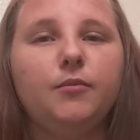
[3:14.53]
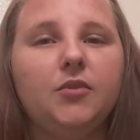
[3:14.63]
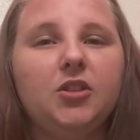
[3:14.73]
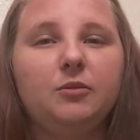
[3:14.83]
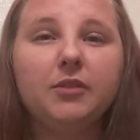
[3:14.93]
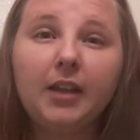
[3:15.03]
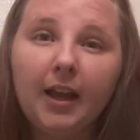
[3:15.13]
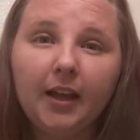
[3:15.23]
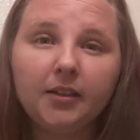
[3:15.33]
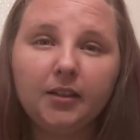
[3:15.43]
she was
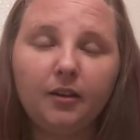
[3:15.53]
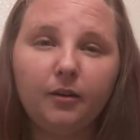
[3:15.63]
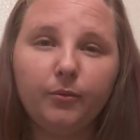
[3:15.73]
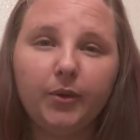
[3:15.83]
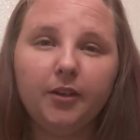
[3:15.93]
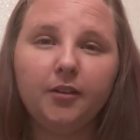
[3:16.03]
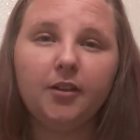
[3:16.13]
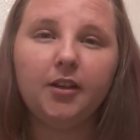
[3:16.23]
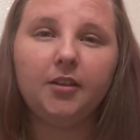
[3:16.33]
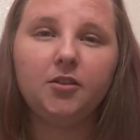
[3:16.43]
acting all weird,
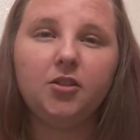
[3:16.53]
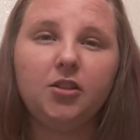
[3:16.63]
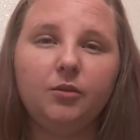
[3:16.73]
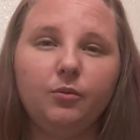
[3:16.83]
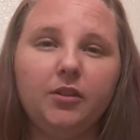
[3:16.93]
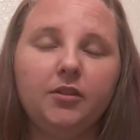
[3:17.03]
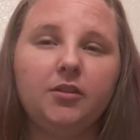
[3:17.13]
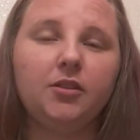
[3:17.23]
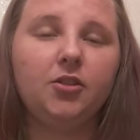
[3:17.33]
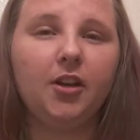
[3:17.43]
and she
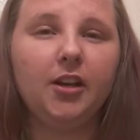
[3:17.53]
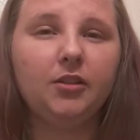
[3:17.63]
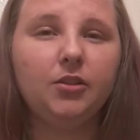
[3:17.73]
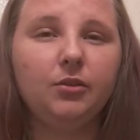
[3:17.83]
went to try